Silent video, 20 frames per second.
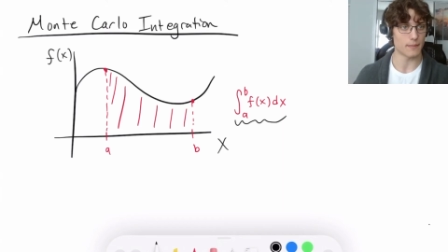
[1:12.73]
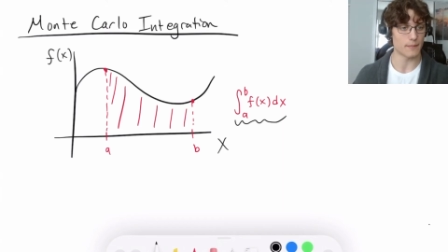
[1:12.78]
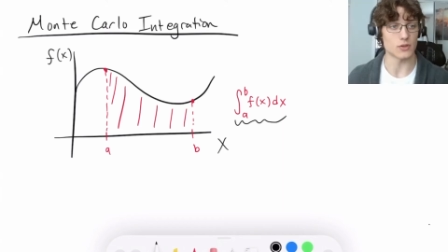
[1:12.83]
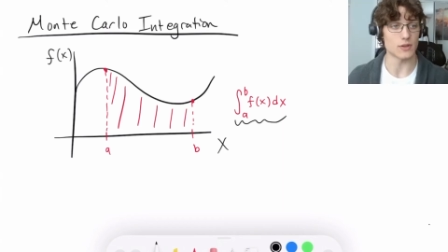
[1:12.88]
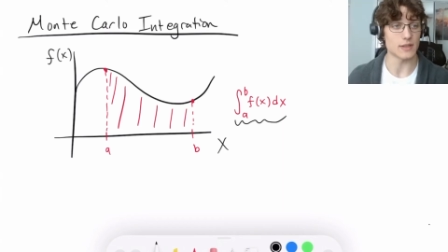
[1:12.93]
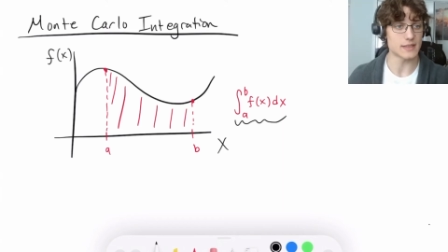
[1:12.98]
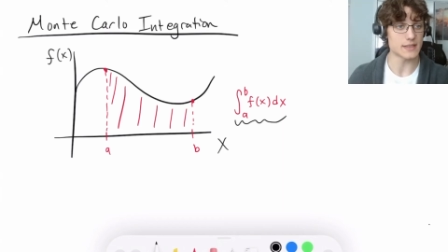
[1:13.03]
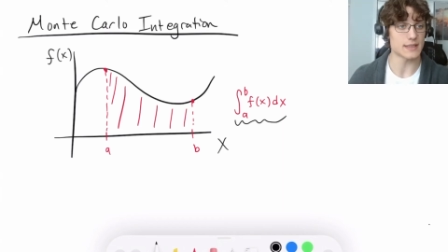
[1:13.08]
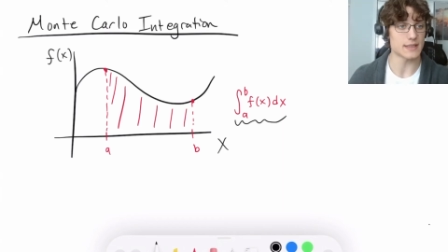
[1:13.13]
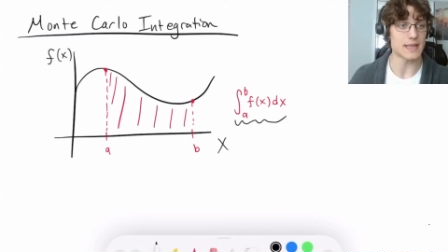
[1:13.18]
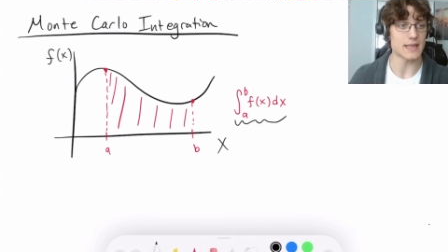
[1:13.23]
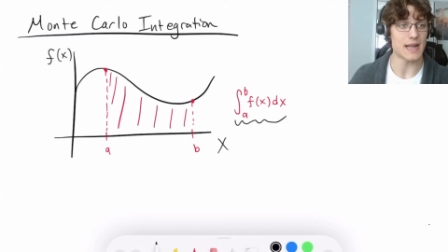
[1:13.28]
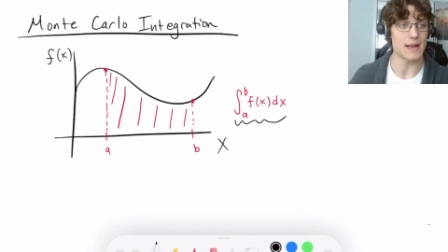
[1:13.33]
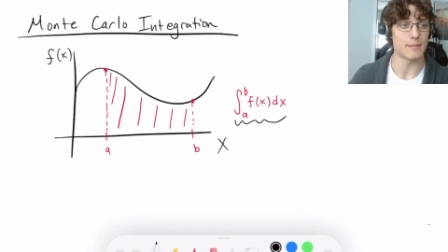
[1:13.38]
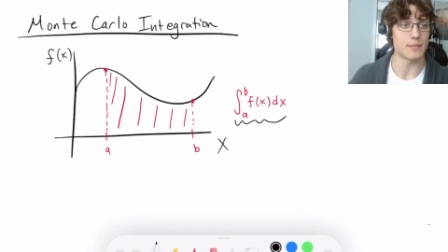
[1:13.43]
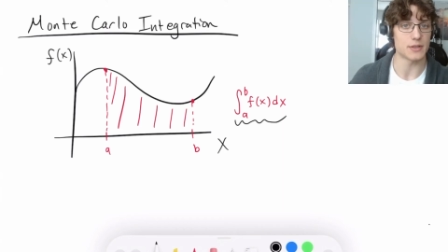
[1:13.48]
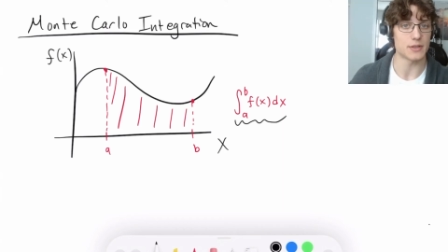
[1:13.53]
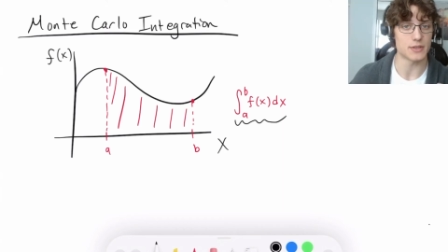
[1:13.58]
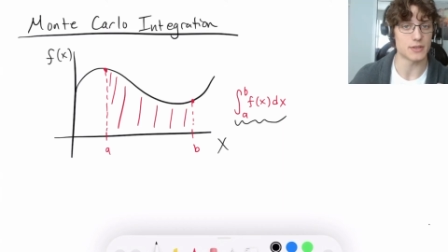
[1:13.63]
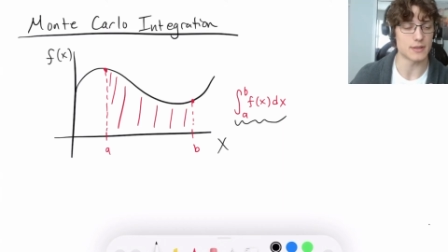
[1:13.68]
So let's
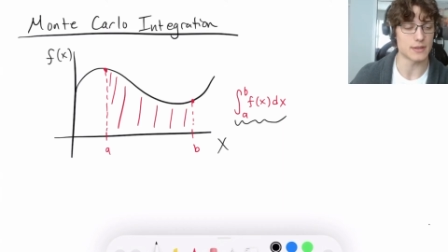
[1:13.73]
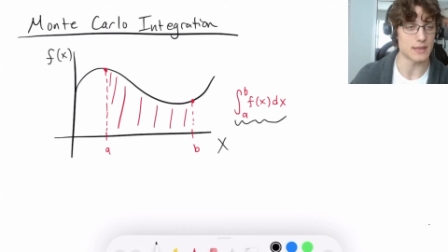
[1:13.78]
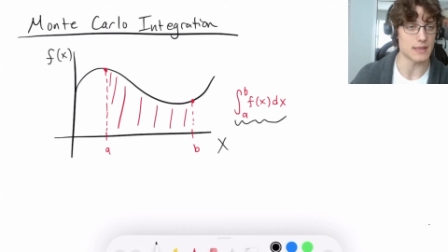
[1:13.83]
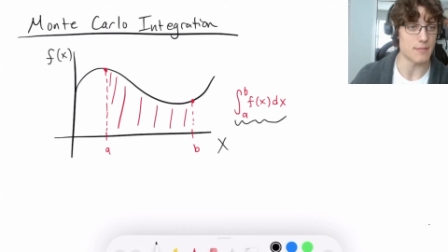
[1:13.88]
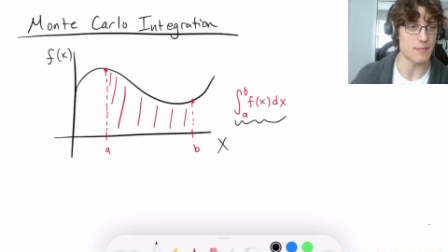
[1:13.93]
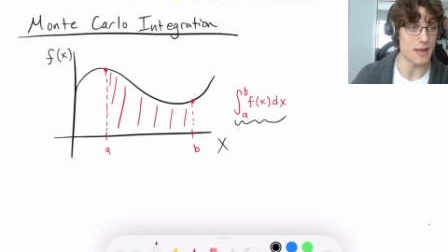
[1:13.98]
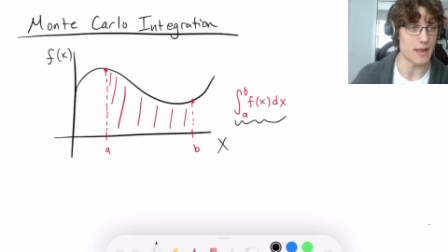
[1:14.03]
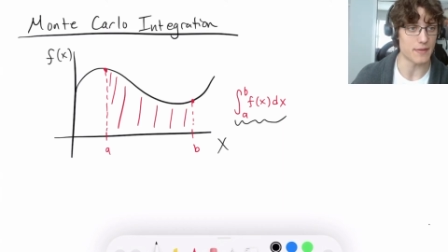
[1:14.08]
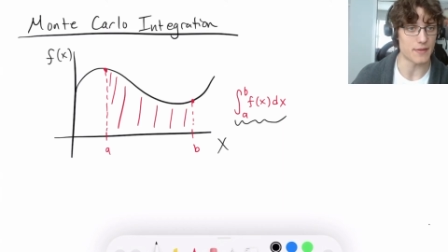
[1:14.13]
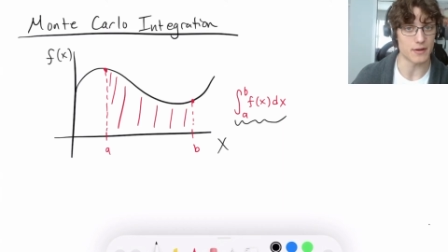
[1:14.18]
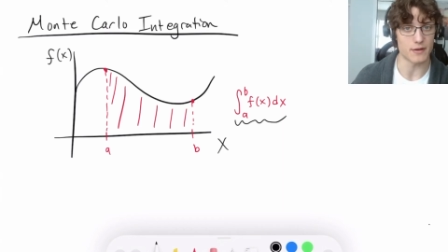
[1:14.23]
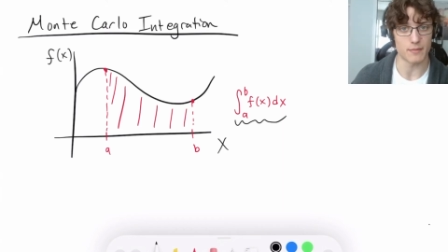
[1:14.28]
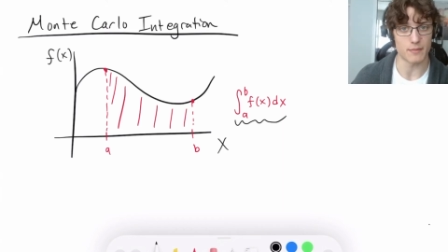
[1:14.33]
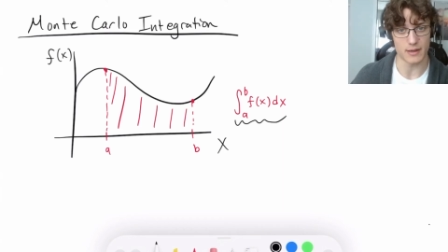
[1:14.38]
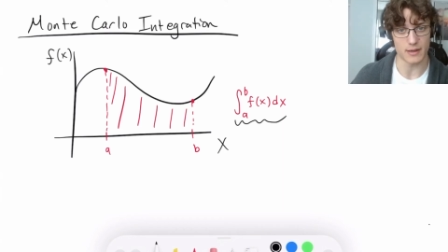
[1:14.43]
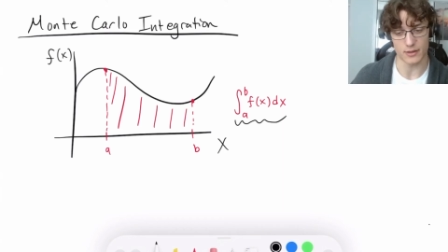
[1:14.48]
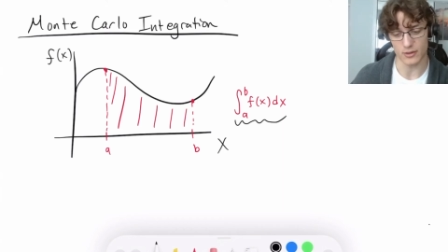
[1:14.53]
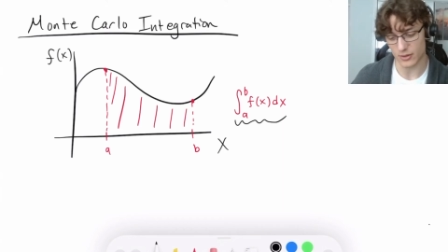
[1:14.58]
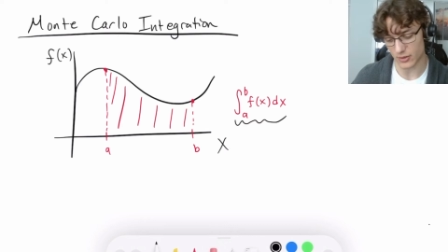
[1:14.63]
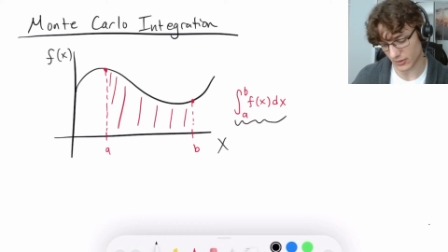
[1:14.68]
establish the method of
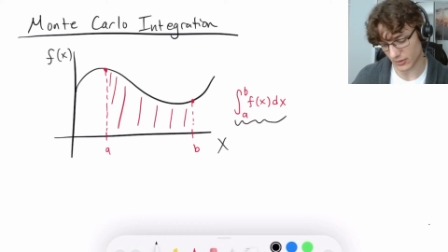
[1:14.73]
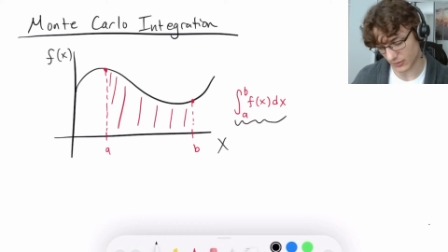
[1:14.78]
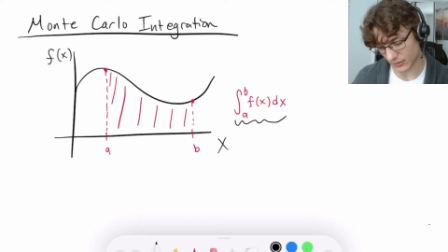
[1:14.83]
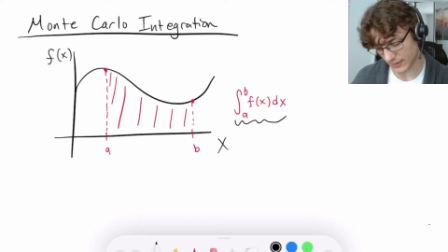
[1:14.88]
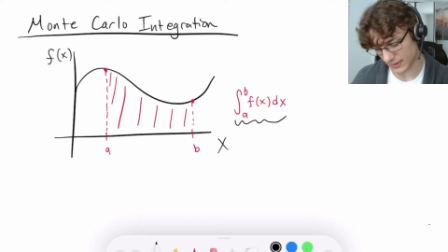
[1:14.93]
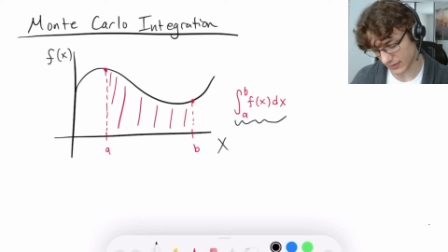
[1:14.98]
Monte Carlo